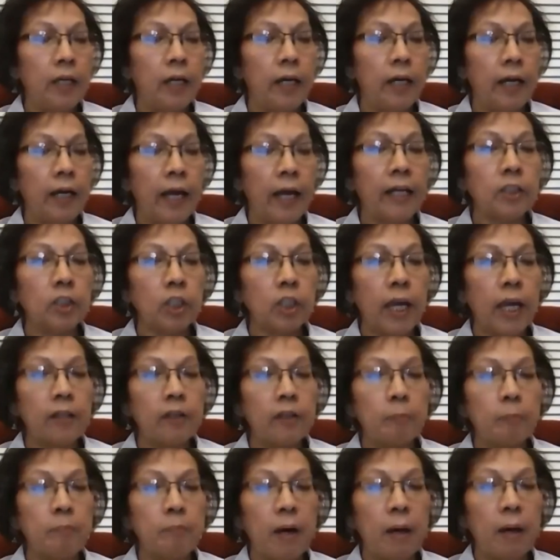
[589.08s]
educate
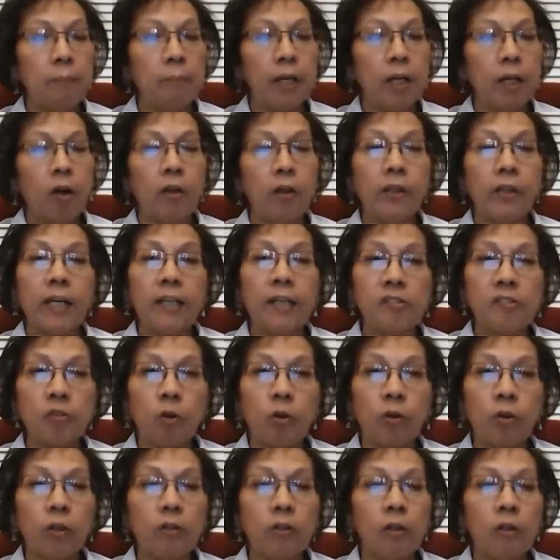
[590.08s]
the public on the
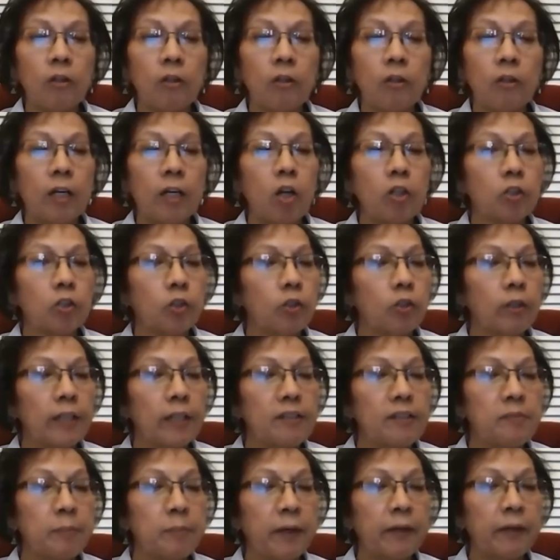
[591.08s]
historical and cultural
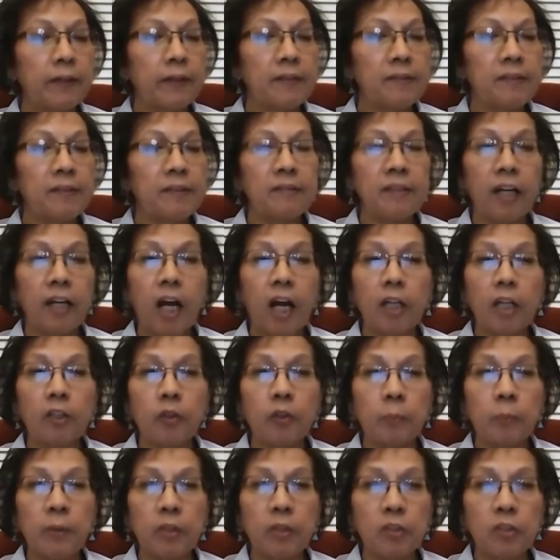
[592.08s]
experiences and
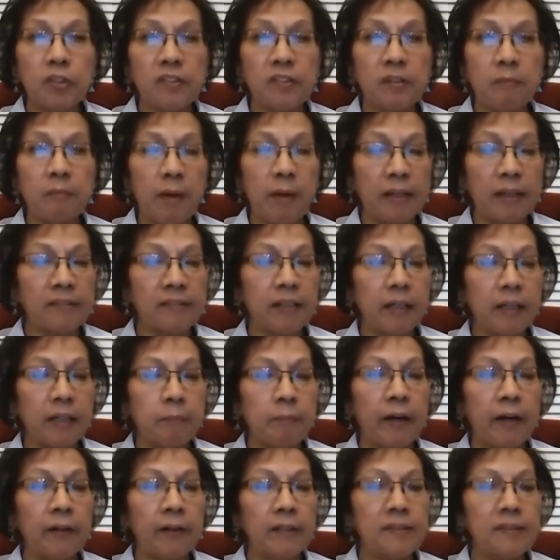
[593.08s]
contributions of Mexican
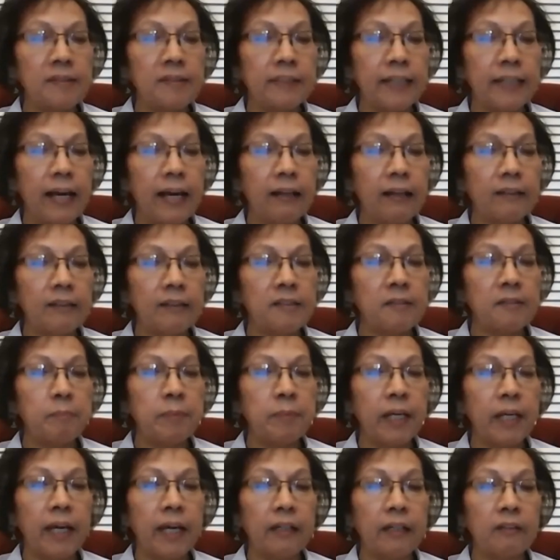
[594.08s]
Americans in Dallas,
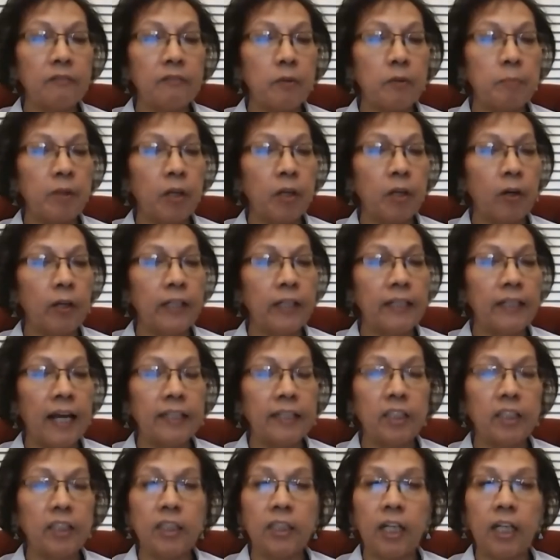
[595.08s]
beginning from the early
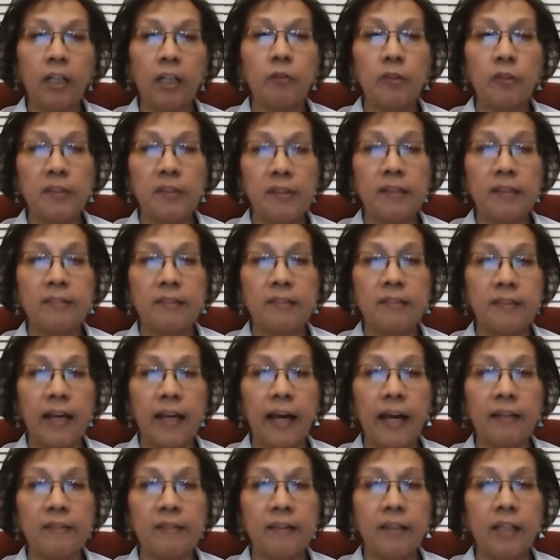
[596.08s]
1900s,
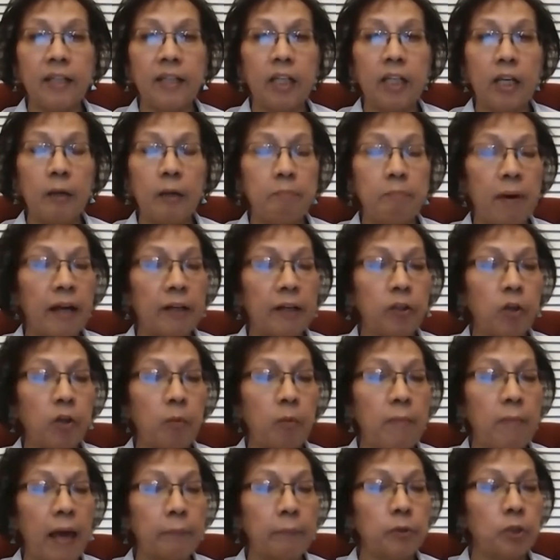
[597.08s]
as the barrio
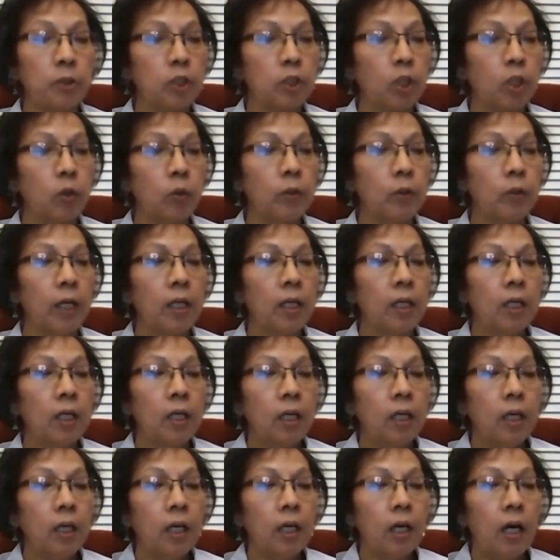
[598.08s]
map showed.
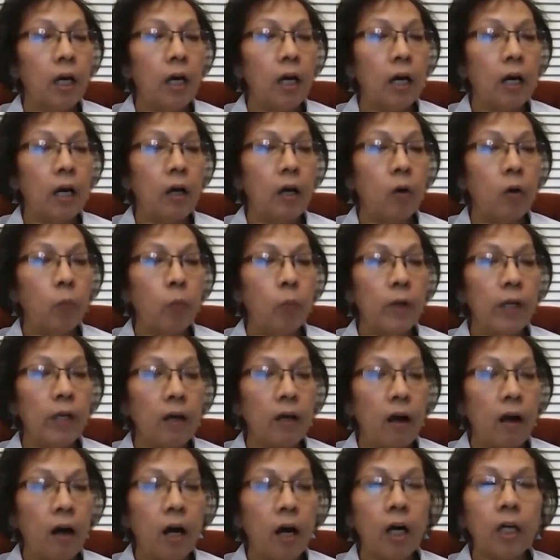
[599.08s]
We
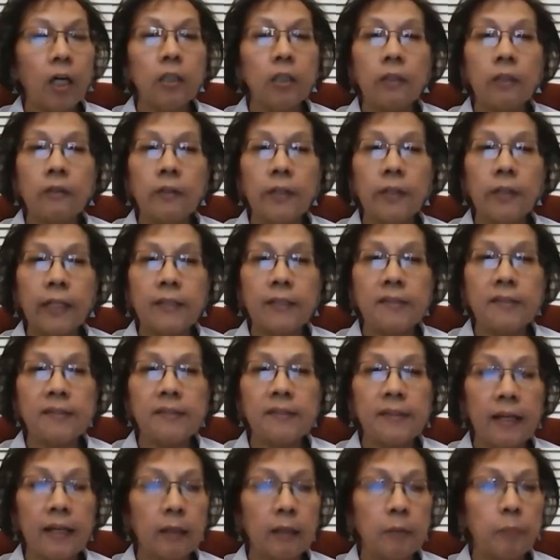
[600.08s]
honor and
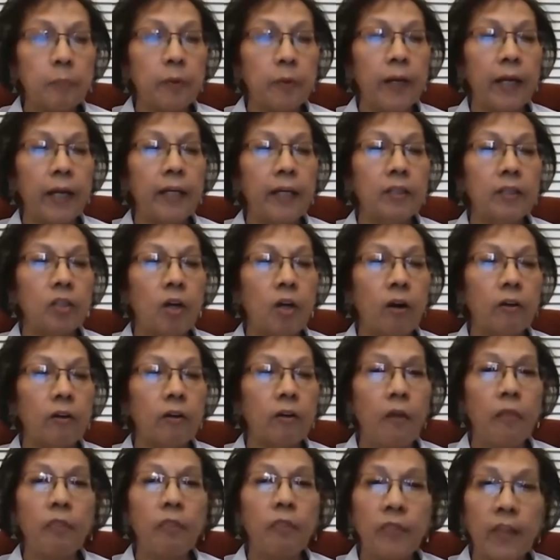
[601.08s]
celebrate our
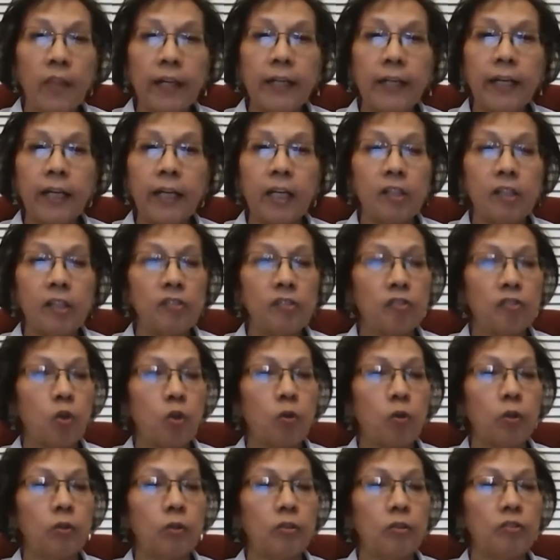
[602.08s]
authentic
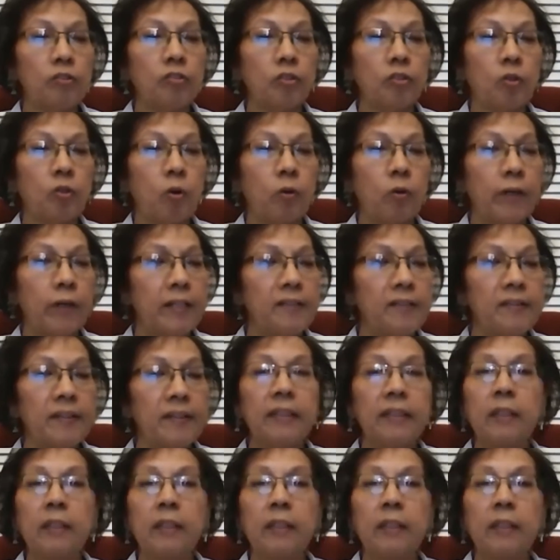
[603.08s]
historical stories and